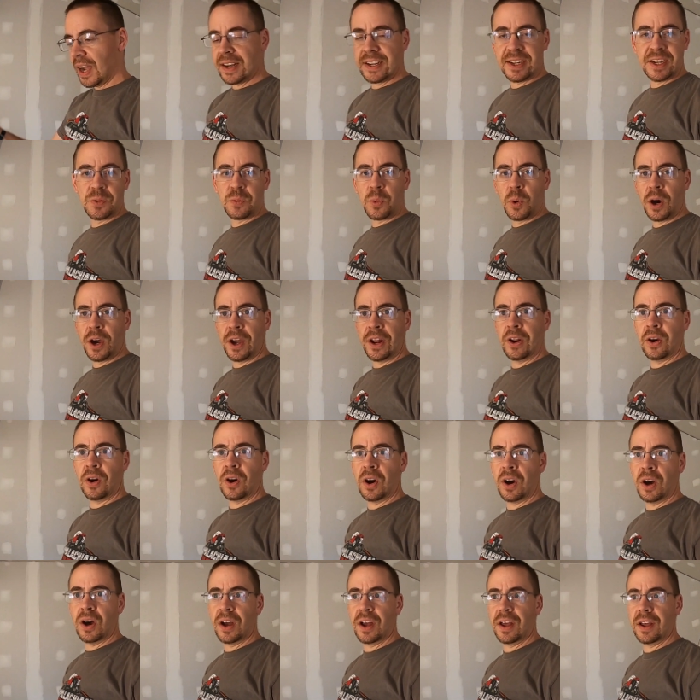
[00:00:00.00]
I did one
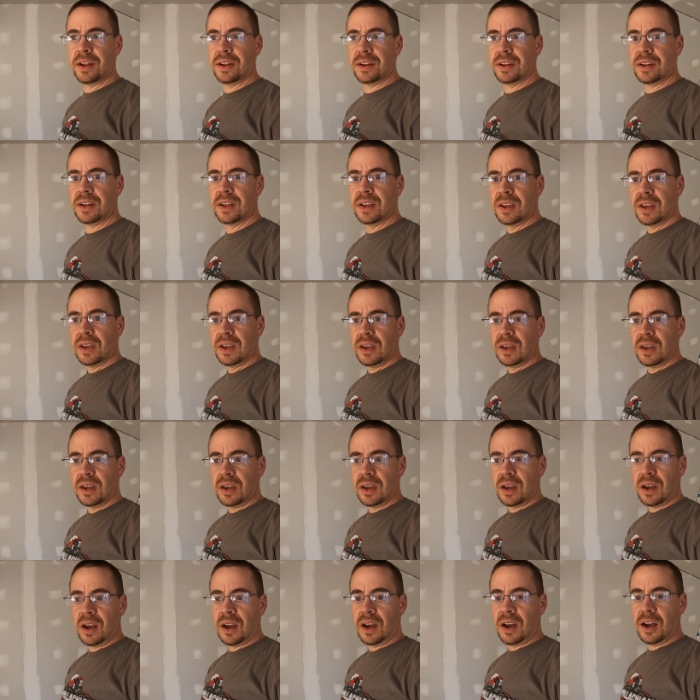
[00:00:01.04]
on
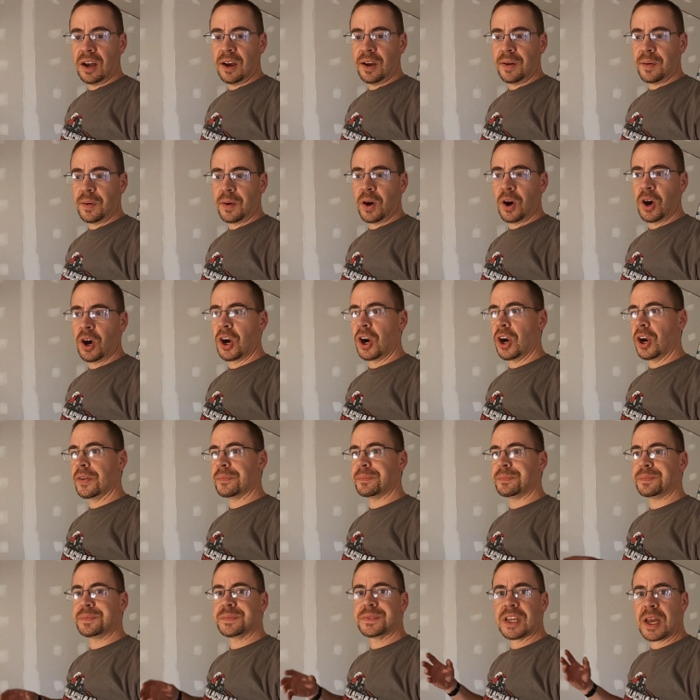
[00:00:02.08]
uh,
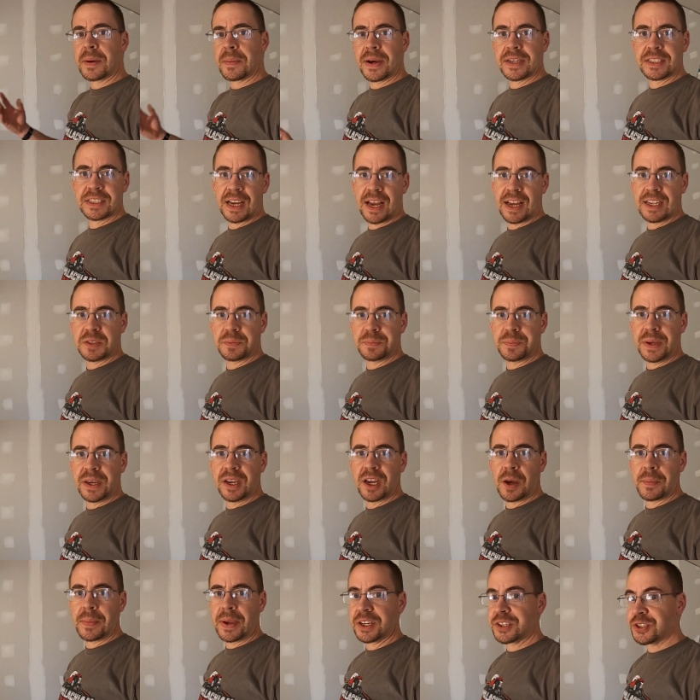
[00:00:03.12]
our side by sides
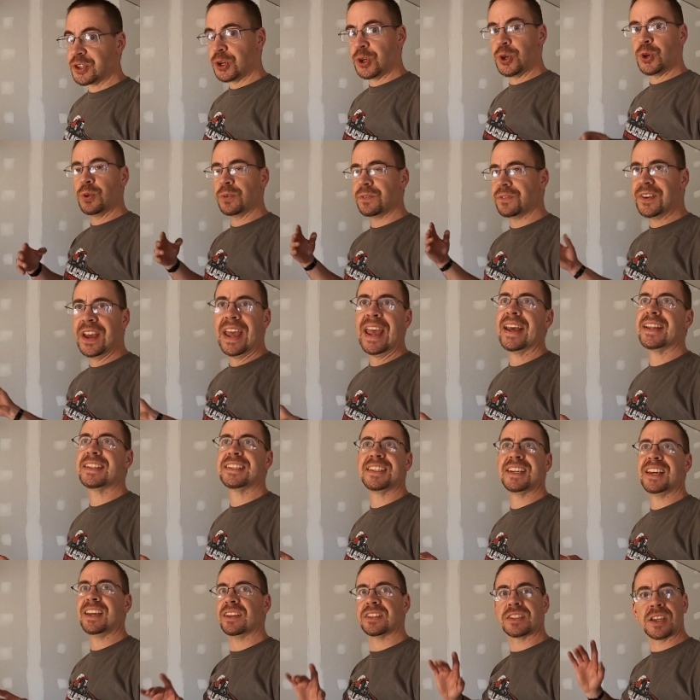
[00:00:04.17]
becoming too
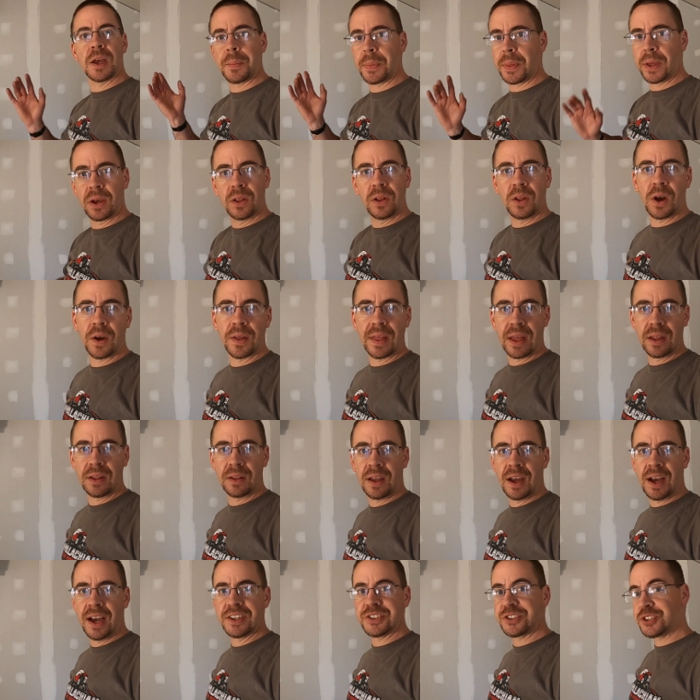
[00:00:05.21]
fancy, something along
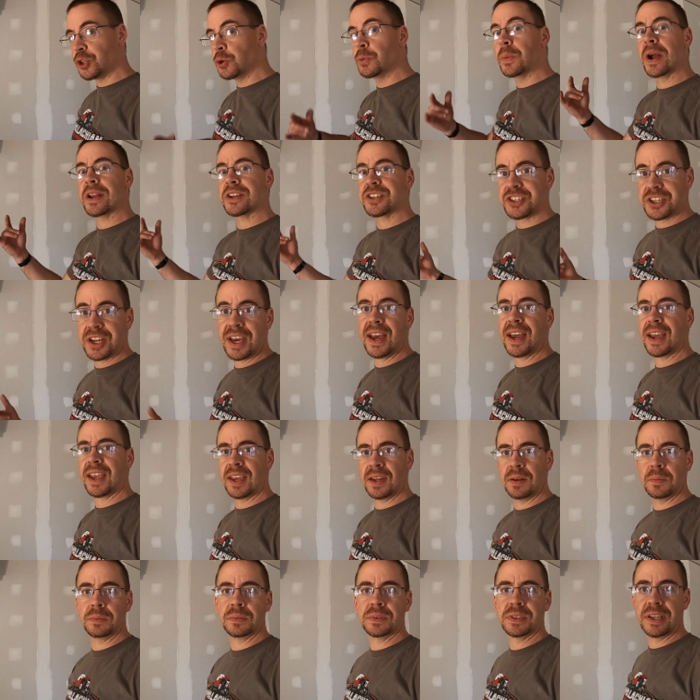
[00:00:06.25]
that lines, too much
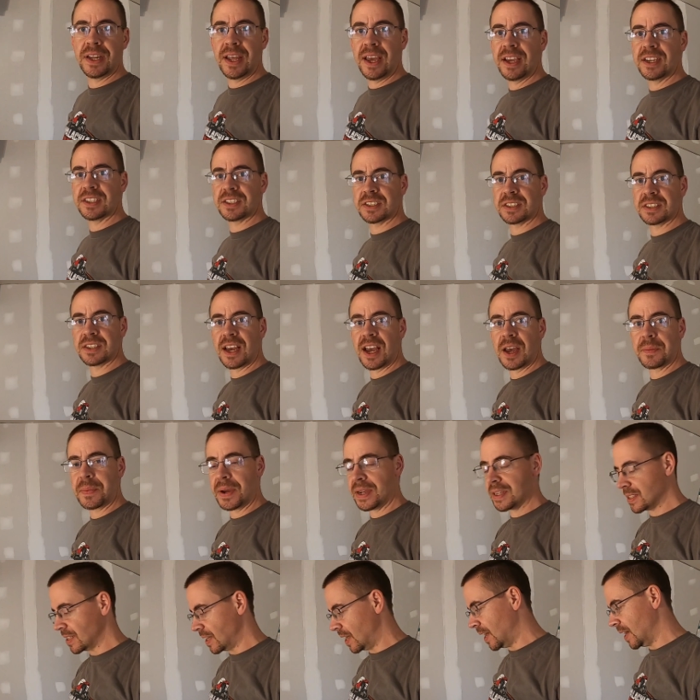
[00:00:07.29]
tech in today's side
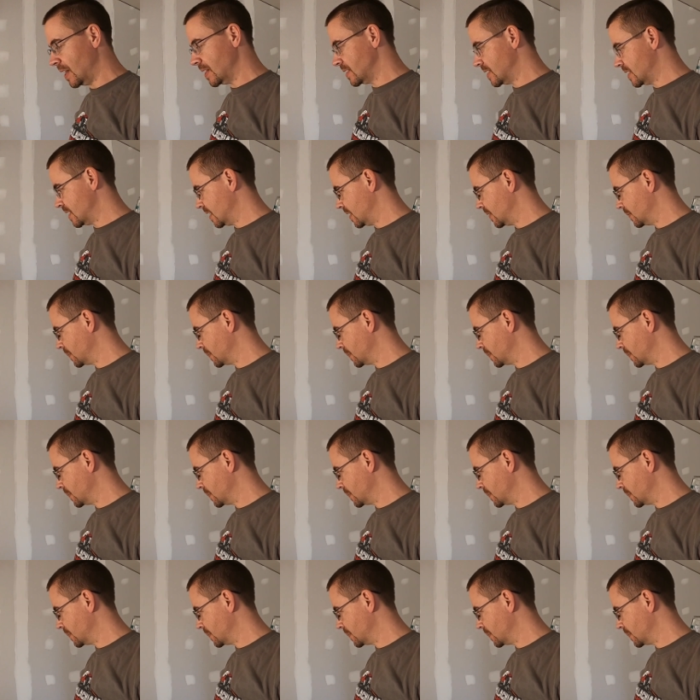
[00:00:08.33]
by sides.